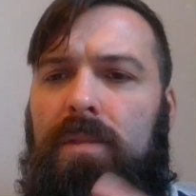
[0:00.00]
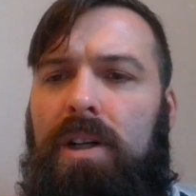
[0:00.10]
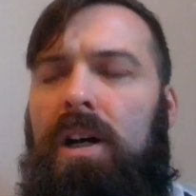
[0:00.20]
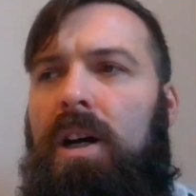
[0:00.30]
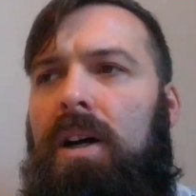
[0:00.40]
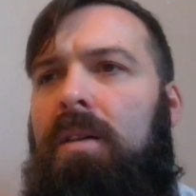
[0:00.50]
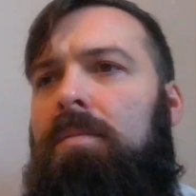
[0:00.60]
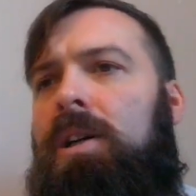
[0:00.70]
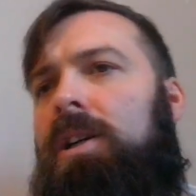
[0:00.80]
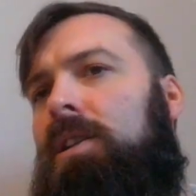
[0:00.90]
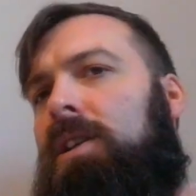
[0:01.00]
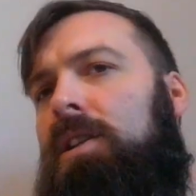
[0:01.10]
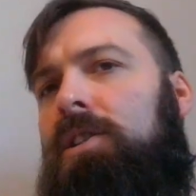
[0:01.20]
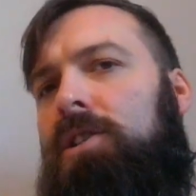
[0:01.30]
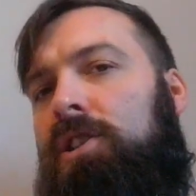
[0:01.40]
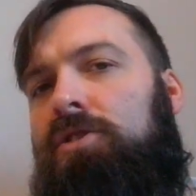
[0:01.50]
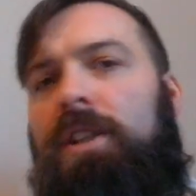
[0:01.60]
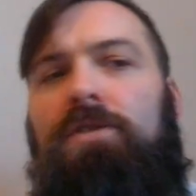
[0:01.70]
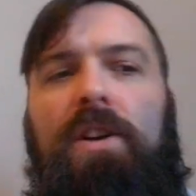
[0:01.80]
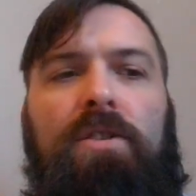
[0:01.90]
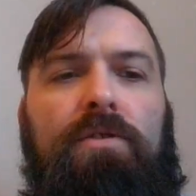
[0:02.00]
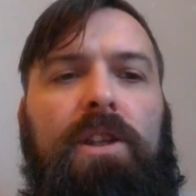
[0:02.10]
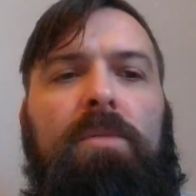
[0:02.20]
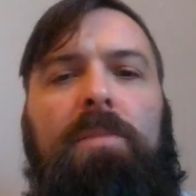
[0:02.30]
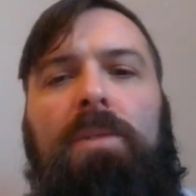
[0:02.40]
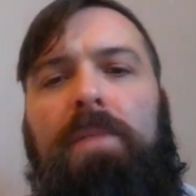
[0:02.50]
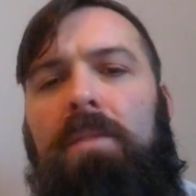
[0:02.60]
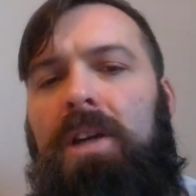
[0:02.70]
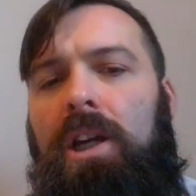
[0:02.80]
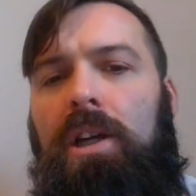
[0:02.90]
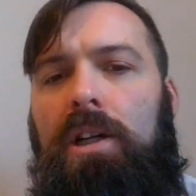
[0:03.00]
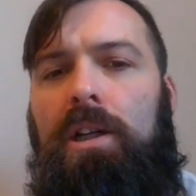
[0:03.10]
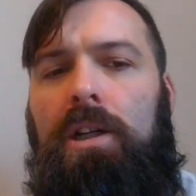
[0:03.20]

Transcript: and kind of use a stricter algorithm. But maybe